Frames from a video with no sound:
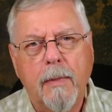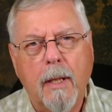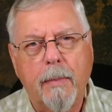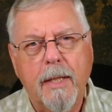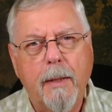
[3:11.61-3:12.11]

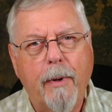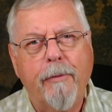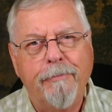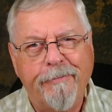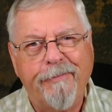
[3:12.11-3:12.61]
double taper
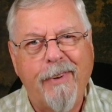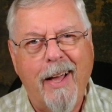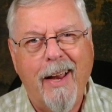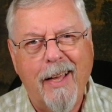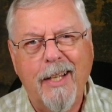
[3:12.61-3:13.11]

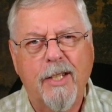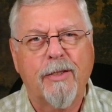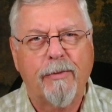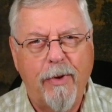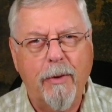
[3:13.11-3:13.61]
fly
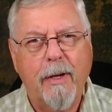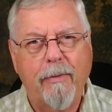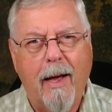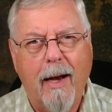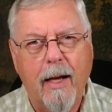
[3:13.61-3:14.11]
lines, floating
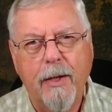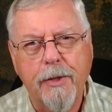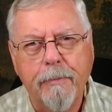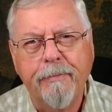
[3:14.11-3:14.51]
fly lines.